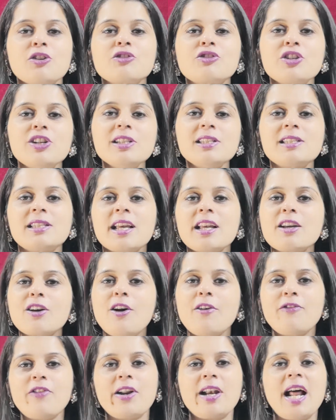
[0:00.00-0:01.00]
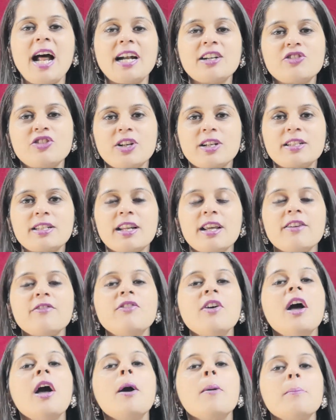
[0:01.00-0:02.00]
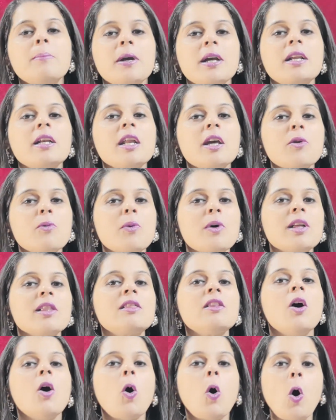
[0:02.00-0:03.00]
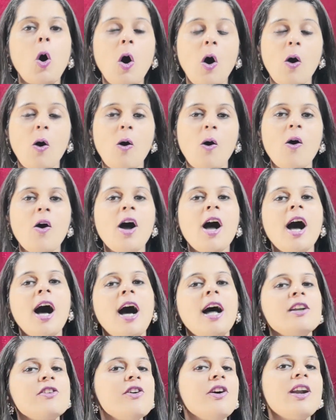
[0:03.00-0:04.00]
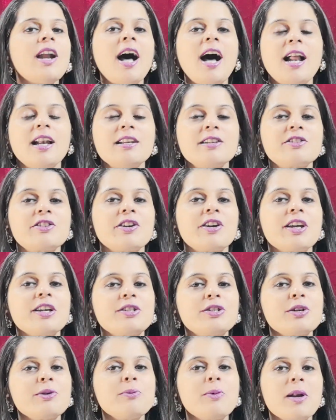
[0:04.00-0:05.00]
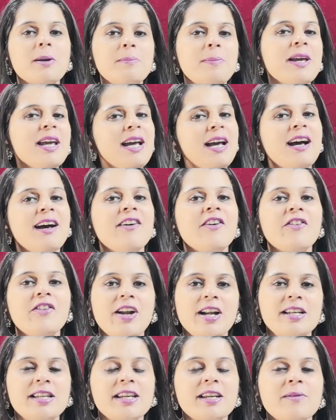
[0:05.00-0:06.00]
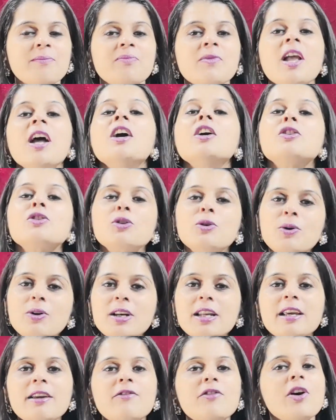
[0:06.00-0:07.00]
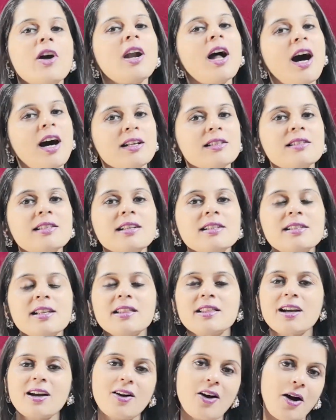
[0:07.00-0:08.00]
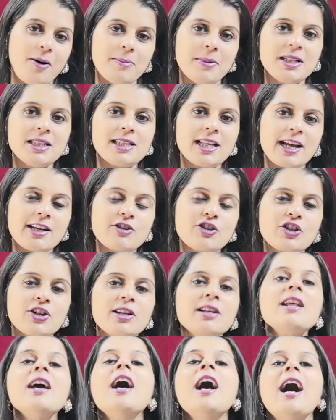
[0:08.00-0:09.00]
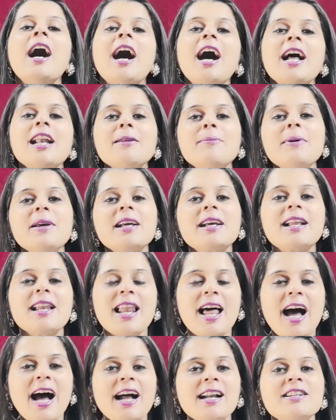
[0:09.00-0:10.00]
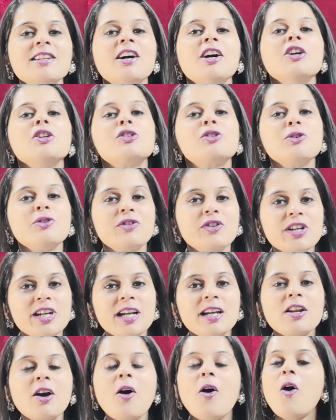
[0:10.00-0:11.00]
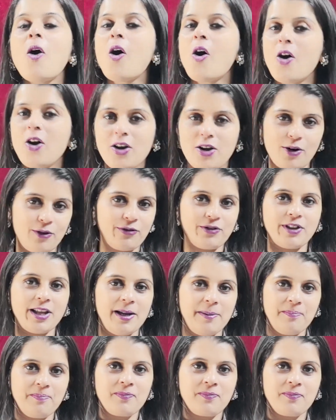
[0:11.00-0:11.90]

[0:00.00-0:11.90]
just think of an adjective beginning with o and your alliteration will be ready. Do leave your answers in the comment section. I'll be glad to read all of them.